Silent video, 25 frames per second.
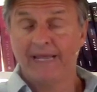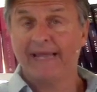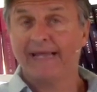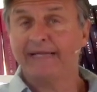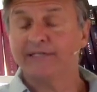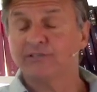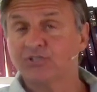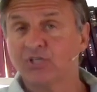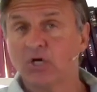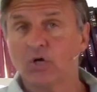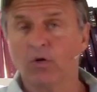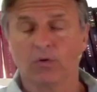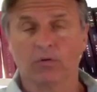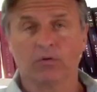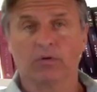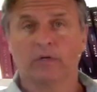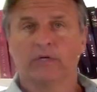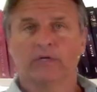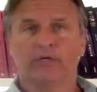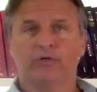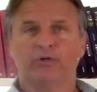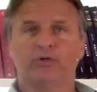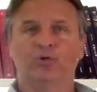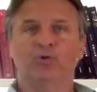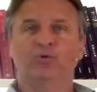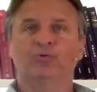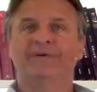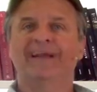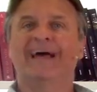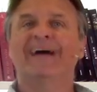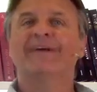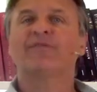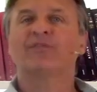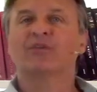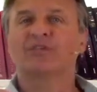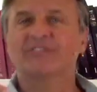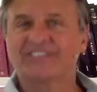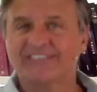And so you
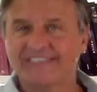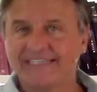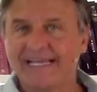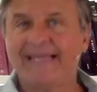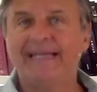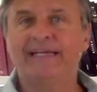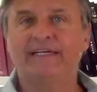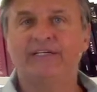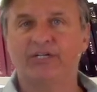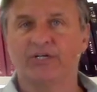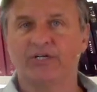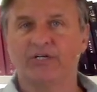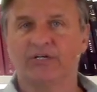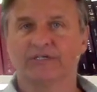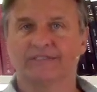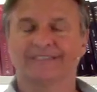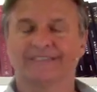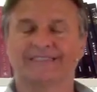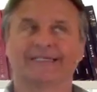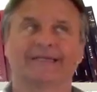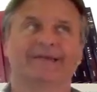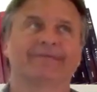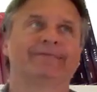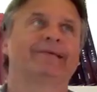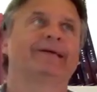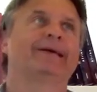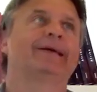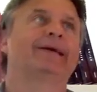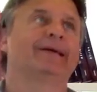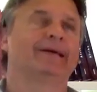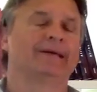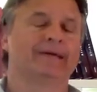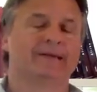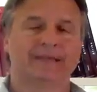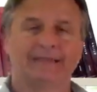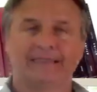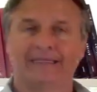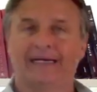never say to yourself,
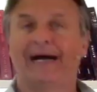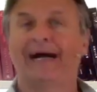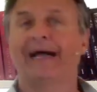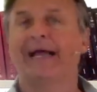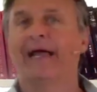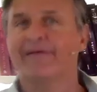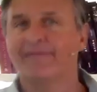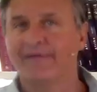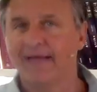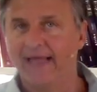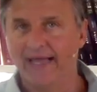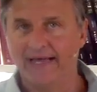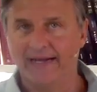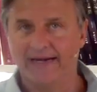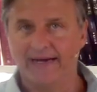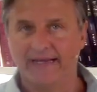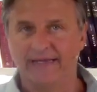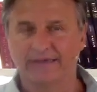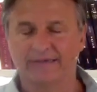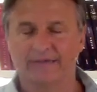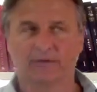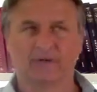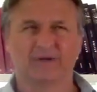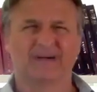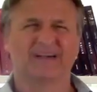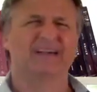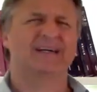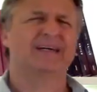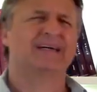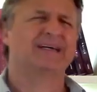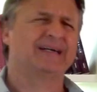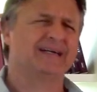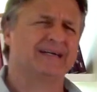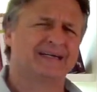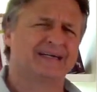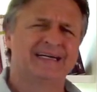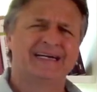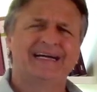oh, I have a headache, or
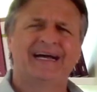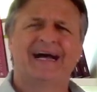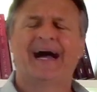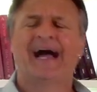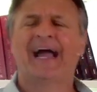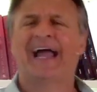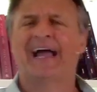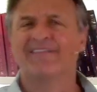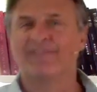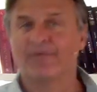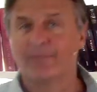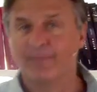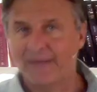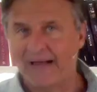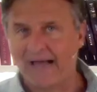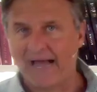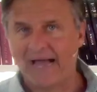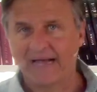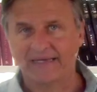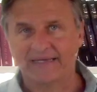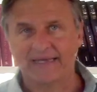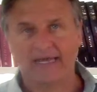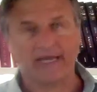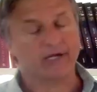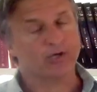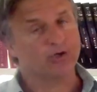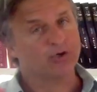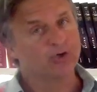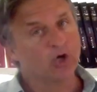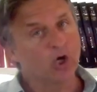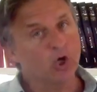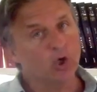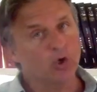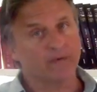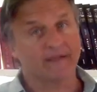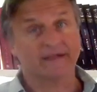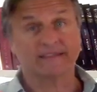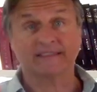oh, I have a backache.
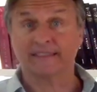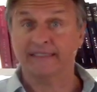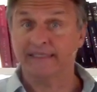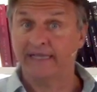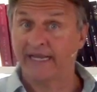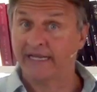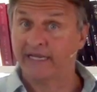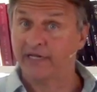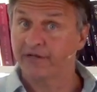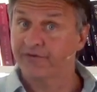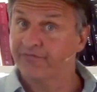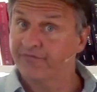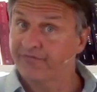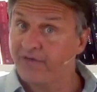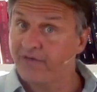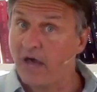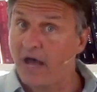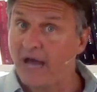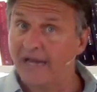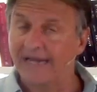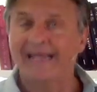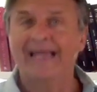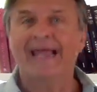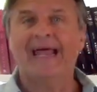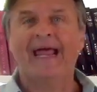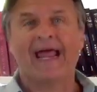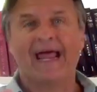No, that's a negative thought.